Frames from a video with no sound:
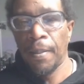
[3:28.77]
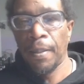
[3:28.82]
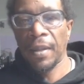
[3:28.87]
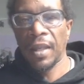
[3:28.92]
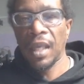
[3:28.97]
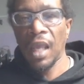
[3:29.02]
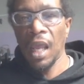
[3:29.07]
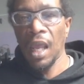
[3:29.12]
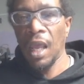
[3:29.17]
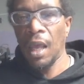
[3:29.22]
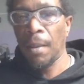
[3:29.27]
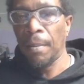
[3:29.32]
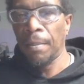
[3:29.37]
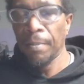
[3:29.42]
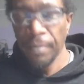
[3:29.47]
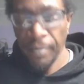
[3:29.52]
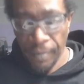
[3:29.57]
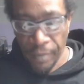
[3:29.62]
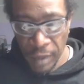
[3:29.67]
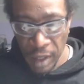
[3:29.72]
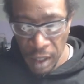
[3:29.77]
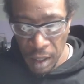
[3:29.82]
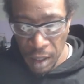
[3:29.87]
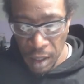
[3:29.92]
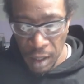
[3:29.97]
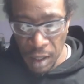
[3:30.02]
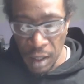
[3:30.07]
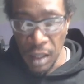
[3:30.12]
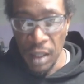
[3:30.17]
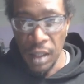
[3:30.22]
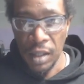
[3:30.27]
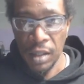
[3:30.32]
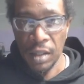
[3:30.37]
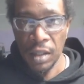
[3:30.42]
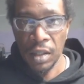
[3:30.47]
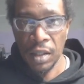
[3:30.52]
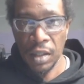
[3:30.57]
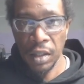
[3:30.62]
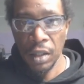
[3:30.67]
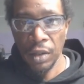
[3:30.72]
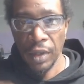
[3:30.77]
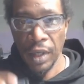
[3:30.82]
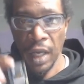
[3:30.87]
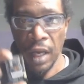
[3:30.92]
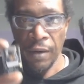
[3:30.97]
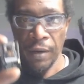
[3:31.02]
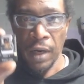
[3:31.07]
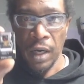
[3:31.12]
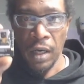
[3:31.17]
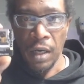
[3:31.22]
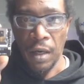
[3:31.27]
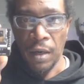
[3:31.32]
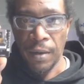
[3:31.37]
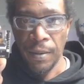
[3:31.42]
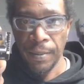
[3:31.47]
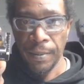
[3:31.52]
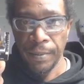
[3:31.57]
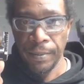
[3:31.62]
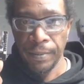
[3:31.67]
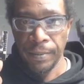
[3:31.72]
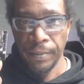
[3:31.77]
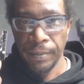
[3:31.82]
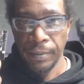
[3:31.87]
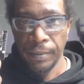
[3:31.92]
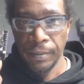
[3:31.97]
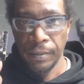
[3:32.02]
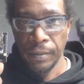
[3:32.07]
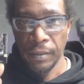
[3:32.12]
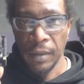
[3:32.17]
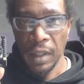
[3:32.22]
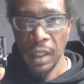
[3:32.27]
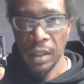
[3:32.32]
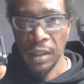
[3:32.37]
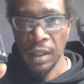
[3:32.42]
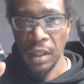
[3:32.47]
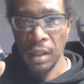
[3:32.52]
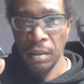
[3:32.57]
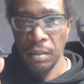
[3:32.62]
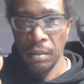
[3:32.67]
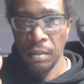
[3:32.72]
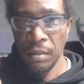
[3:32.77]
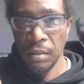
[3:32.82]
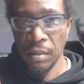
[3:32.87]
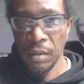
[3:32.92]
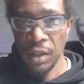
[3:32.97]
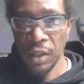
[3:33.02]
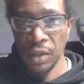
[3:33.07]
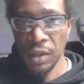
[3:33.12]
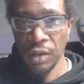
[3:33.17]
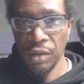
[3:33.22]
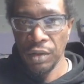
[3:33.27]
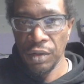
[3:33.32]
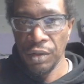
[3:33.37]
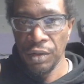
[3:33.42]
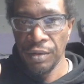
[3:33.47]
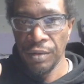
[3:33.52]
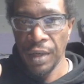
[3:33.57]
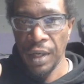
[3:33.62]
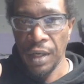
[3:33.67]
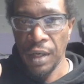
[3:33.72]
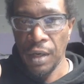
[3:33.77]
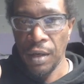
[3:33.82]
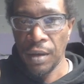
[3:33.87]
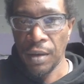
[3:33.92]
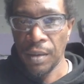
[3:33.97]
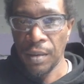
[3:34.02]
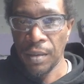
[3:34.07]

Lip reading: Cam is this little guy right here. That's it. This little dude right here.